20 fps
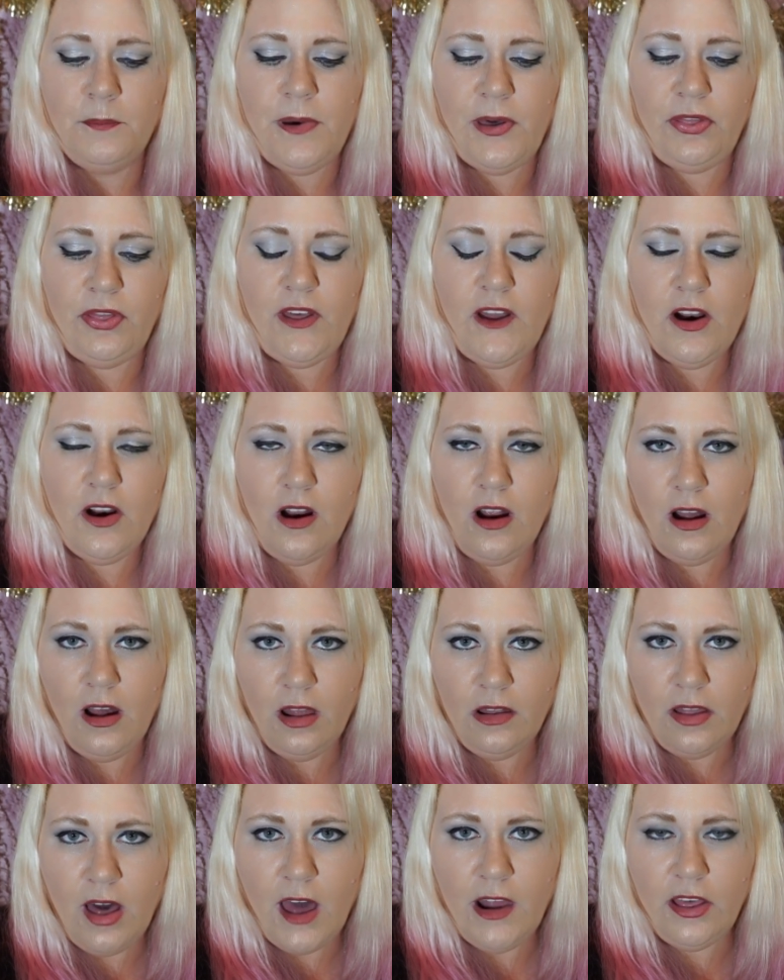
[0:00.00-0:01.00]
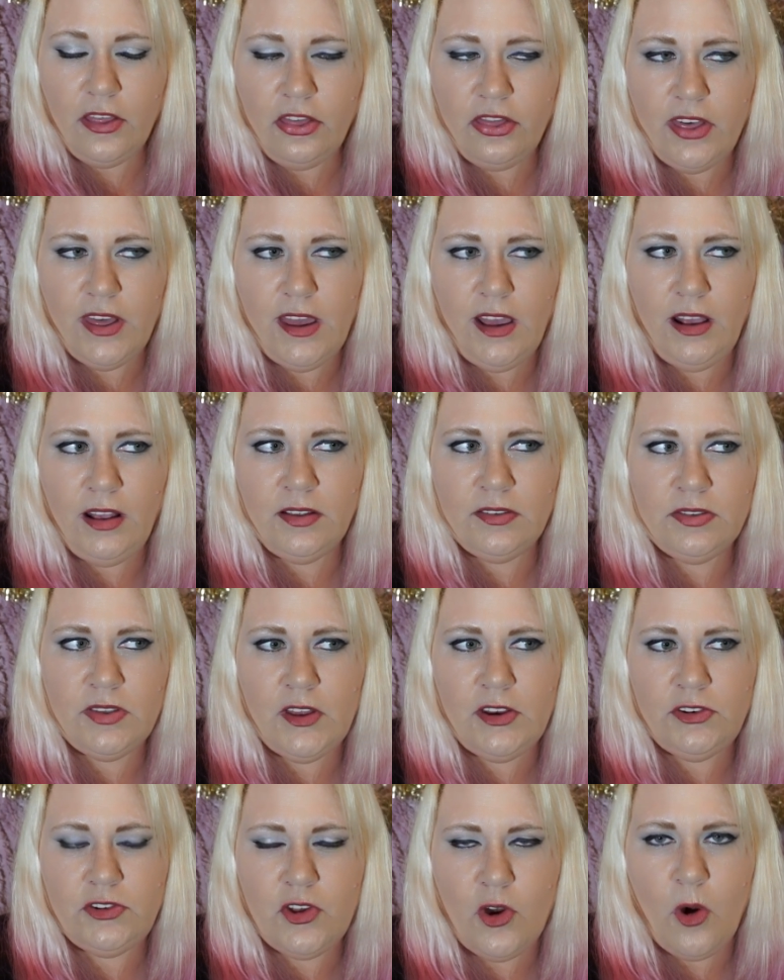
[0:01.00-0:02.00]
but there are a lot of things
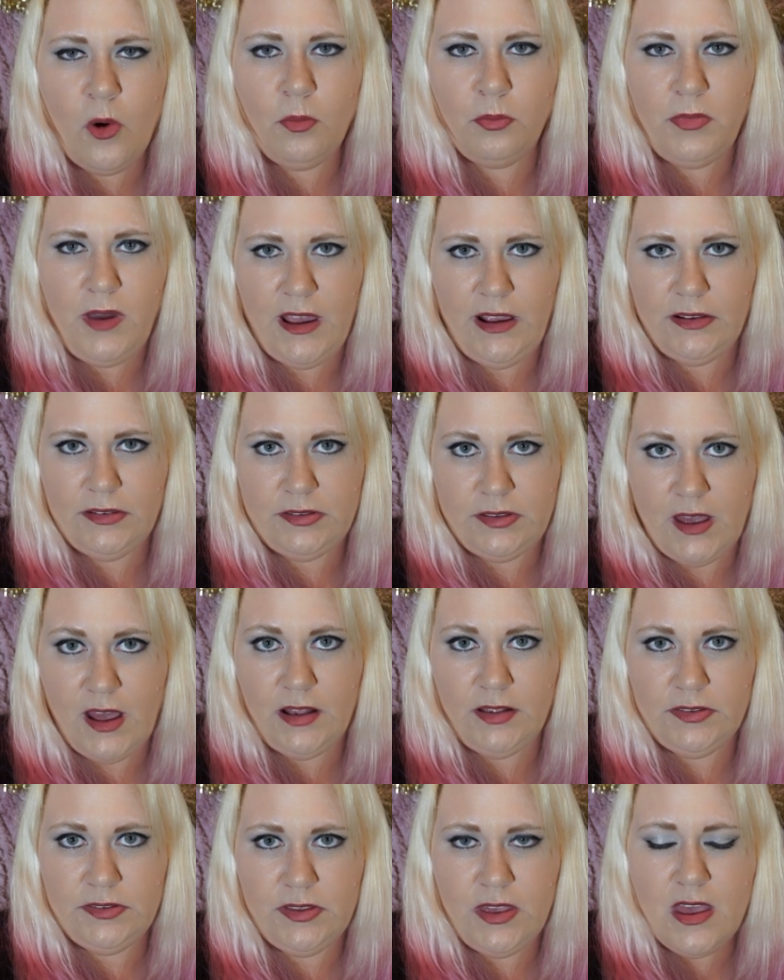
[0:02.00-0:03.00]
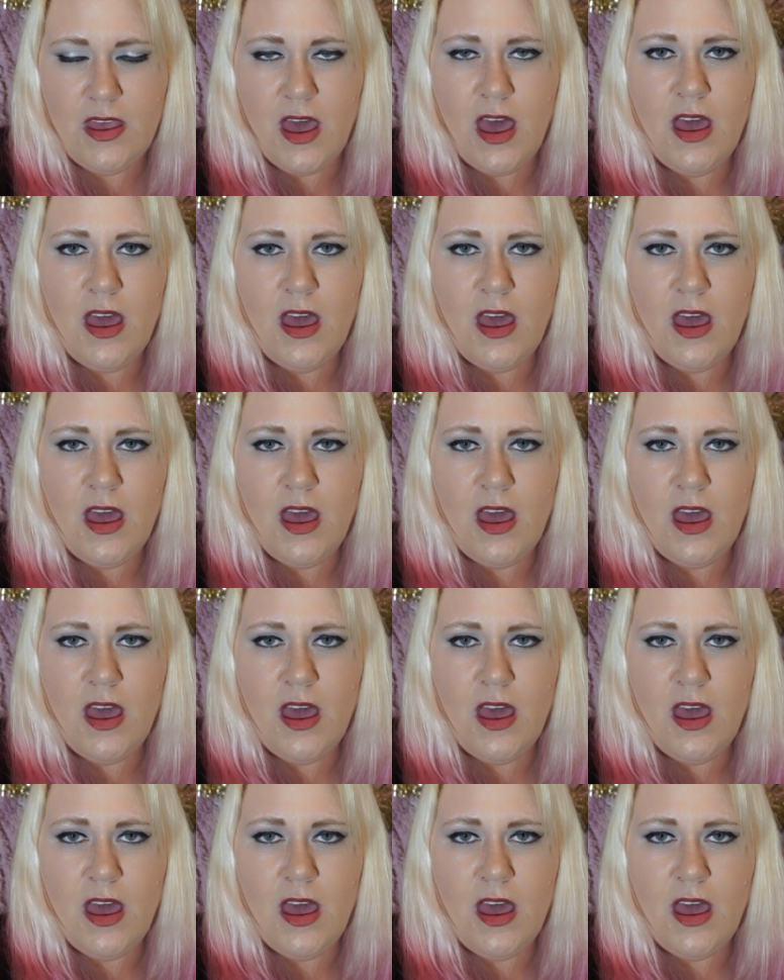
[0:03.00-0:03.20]
that don't make sense.